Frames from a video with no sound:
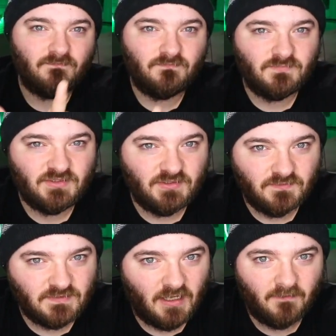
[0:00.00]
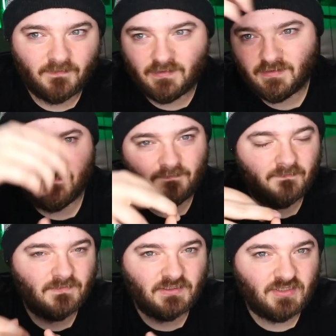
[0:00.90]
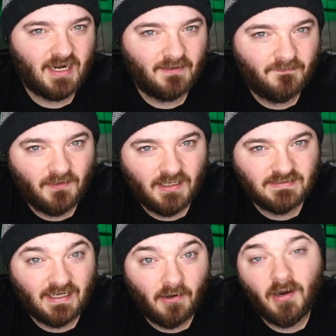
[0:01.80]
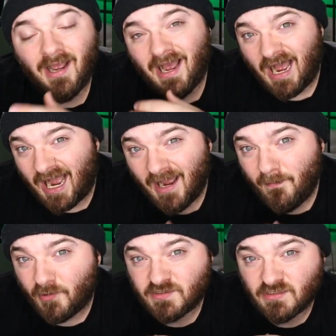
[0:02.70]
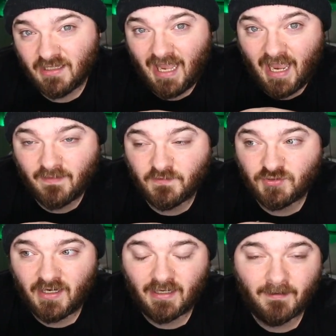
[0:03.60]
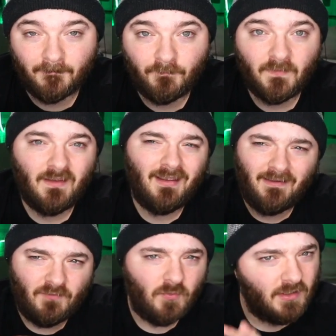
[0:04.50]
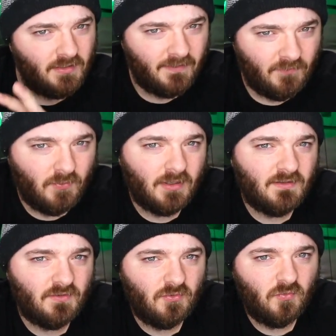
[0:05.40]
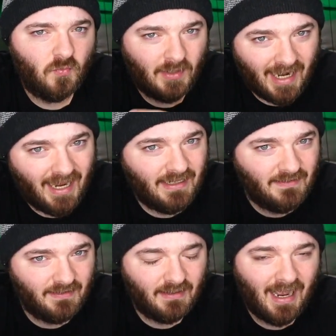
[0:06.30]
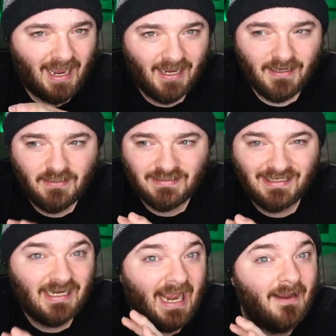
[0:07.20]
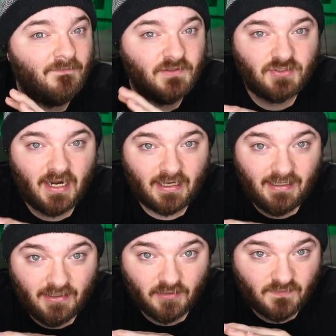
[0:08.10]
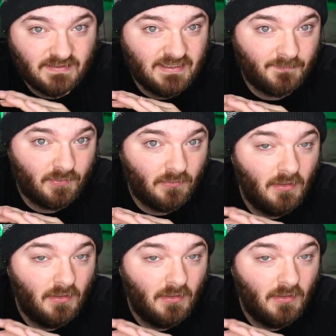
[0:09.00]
shoots off and then the dragon flies out. I personally had the dragon. If you want to do what I did, I didn't have the dragon here at the temple